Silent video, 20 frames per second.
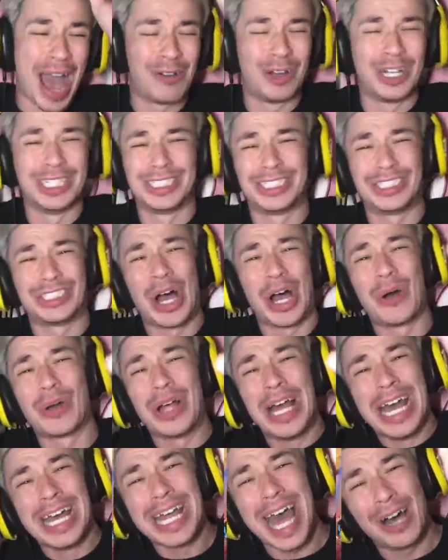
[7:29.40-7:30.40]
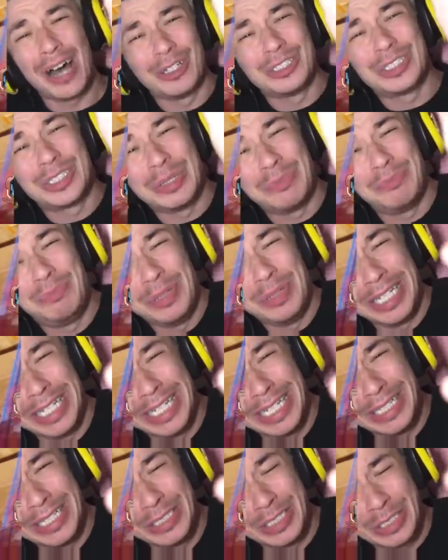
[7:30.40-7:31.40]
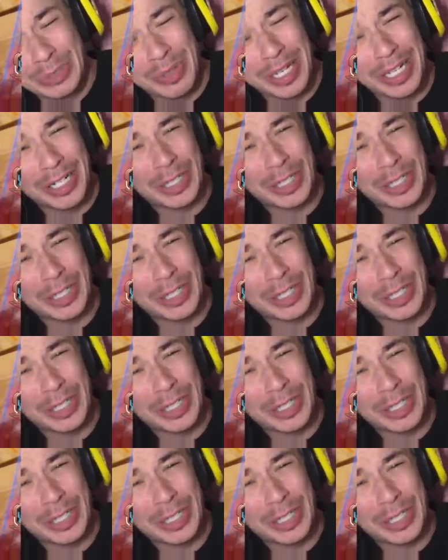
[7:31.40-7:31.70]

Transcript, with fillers: that was a sweet